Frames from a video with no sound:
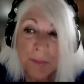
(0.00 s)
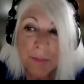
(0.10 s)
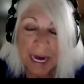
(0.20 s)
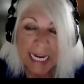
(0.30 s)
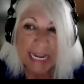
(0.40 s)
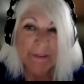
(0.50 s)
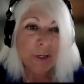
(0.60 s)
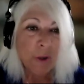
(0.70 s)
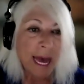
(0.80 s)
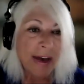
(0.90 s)
But if
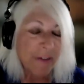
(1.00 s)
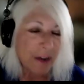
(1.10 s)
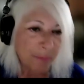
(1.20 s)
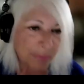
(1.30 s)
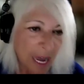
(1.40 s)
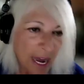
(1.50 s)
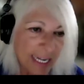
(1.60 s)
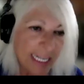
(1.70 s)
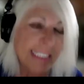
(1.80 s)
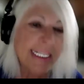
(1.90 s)
you have a blog
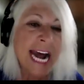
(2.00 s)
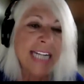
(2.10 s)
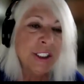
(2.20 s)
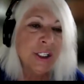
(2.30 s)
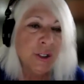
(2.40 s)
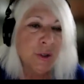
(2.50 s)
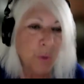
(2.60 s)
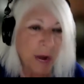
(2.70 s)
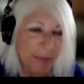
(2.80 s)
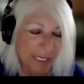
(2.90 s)
attached to your
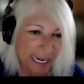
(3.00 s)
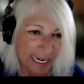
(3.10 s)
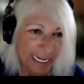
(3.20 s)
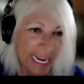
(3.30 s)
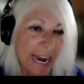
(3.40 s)
website,